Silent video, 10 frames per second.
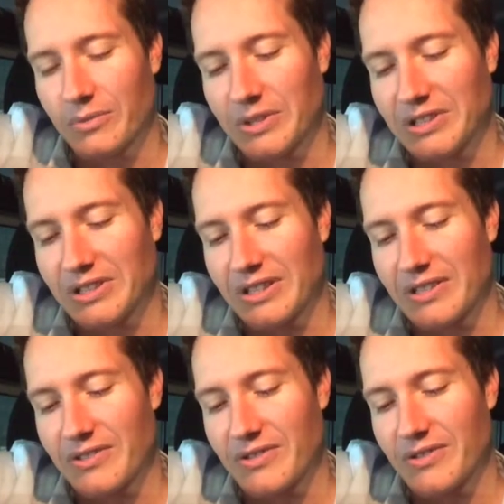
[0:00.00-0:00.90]
which
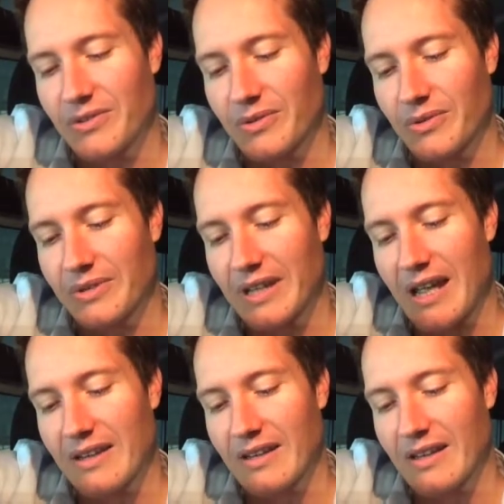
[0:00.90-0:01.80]
is to
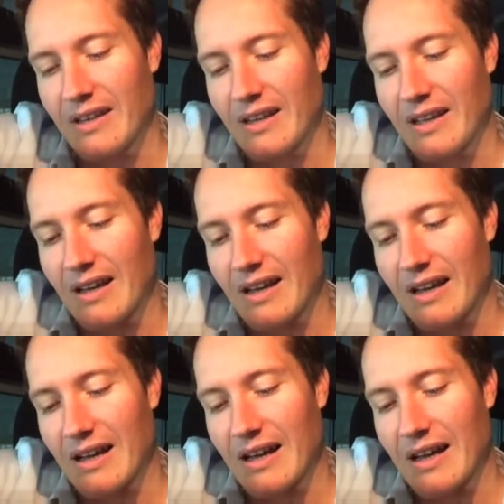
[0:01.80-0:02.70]
get
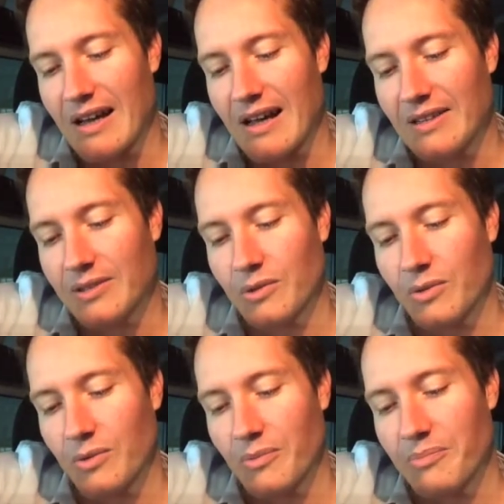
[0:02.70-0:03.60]

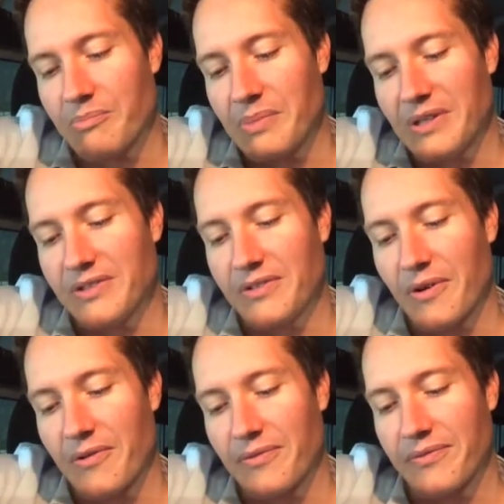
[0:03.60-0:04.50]
little bits
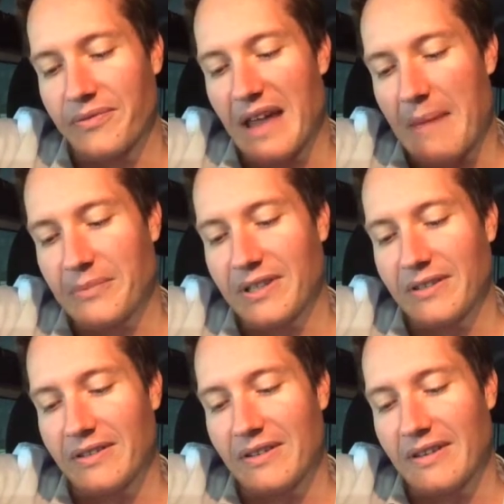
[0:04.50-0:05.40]
of
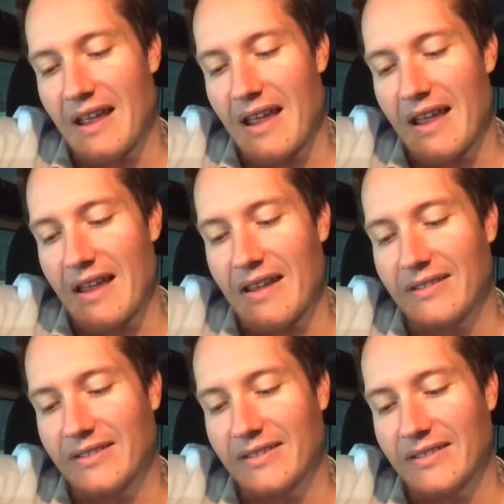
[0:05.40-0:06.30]
napkin
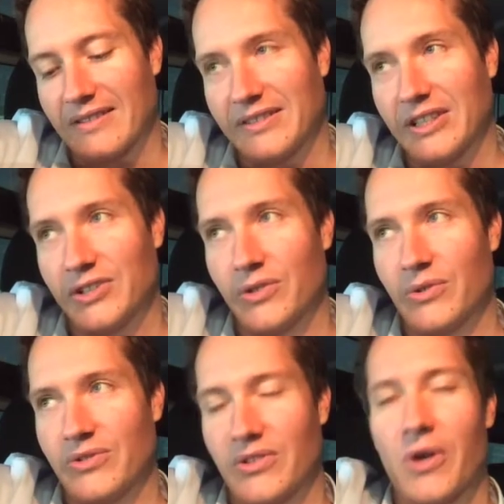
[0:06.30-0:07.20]
and
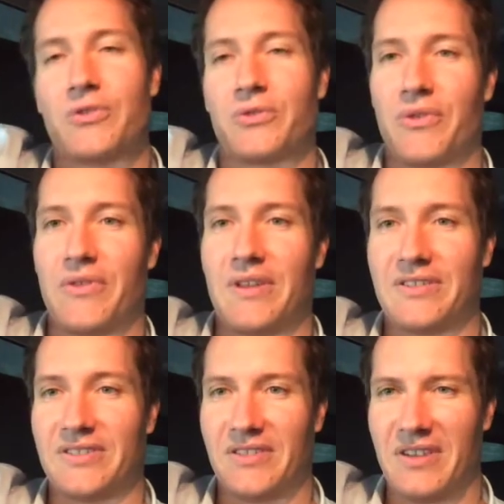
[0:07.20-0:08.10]
tissues and those sort of
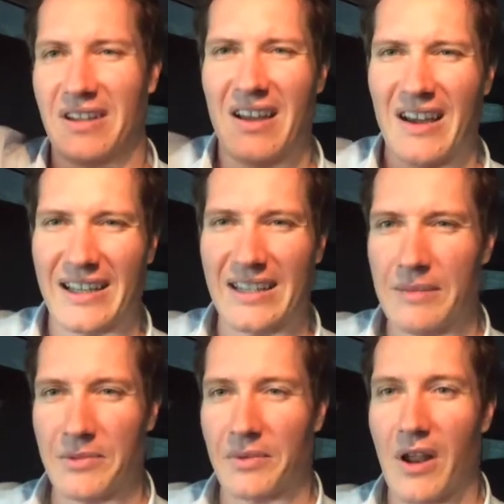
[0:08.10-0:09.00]
things, and I
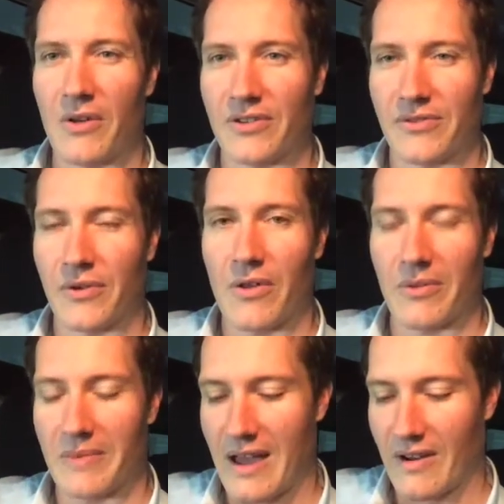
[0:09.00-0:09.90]
keep them. I don't throw
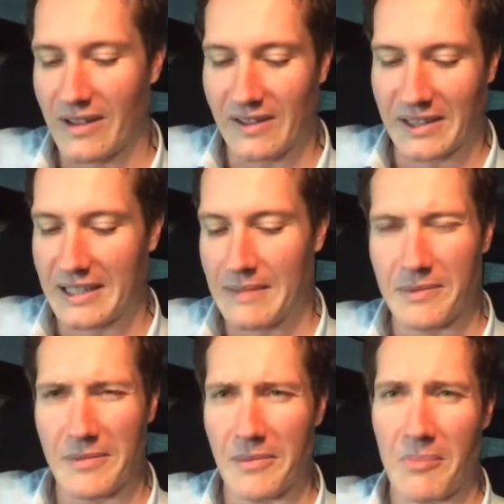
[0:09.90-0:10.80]
them out. I like keep
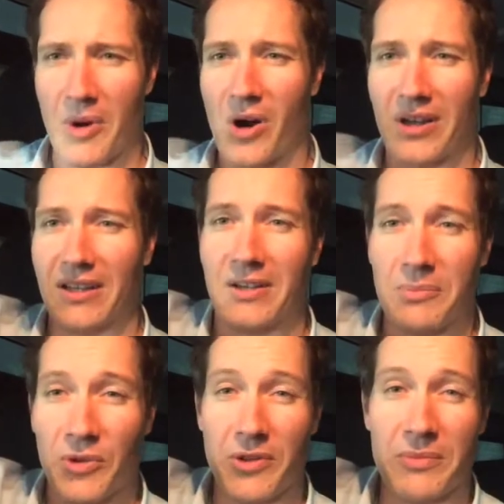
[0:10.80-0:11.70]
them in my pocket, and I
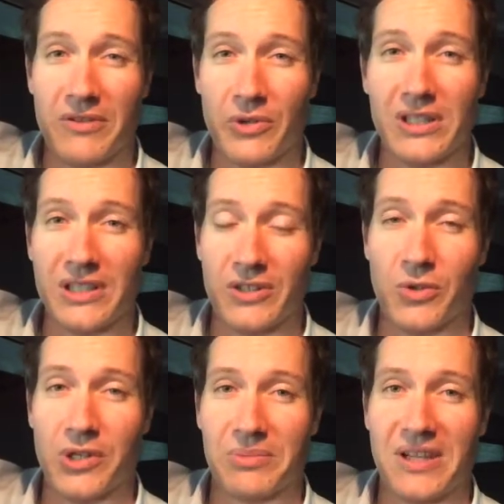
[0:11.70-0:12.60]
put them in really
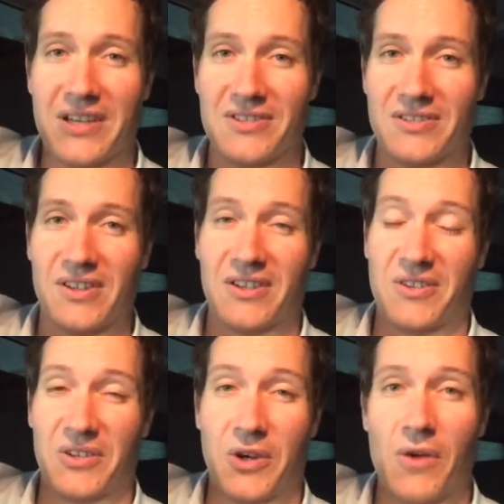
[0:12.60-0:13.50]
annoying places, like
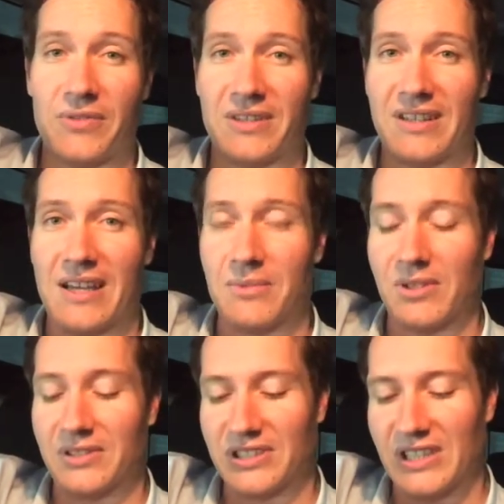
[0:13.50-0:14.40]
on the coffee
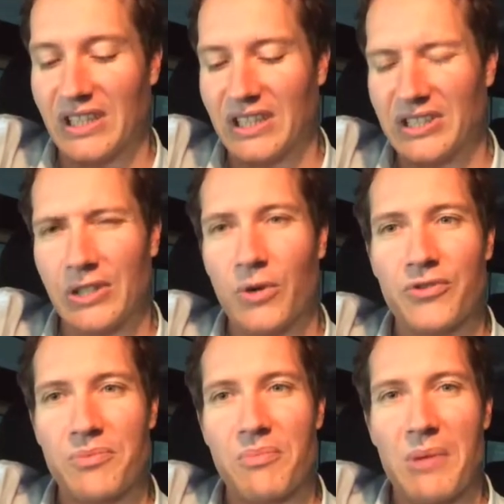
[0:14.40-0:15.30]
table. And she calls
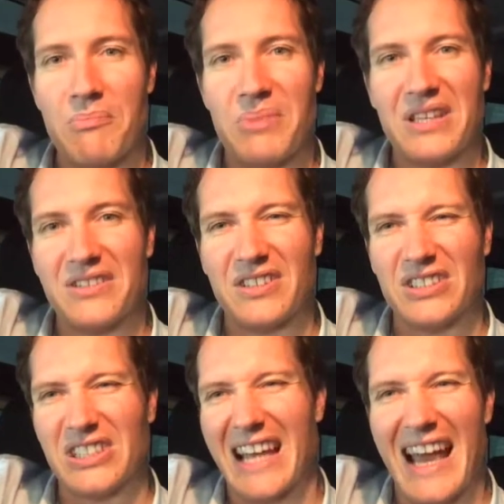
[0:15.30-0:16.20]
them my bits, and
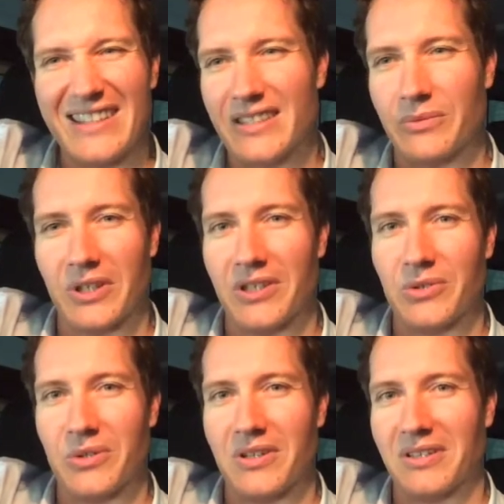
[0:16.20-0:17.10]
she hates it when I
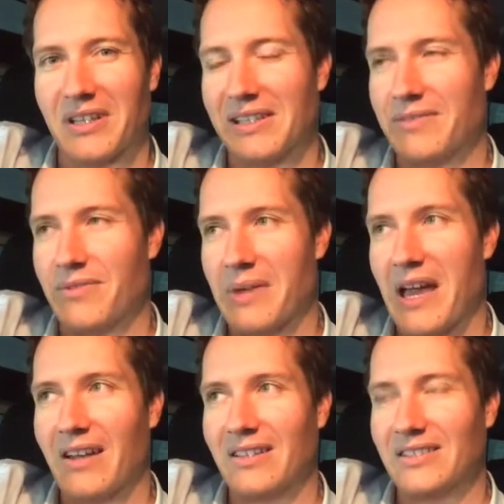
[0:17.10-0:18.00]
do it and I leave them
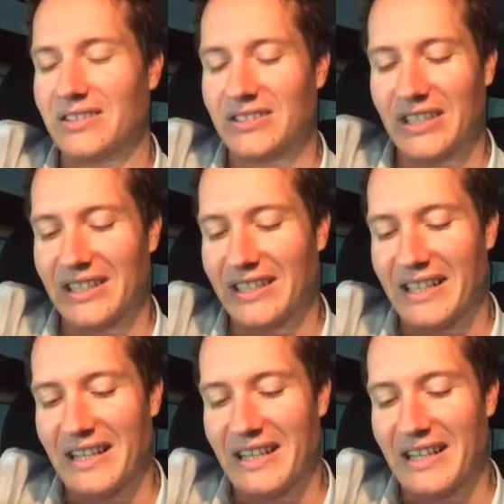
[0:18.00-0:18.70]
out. And she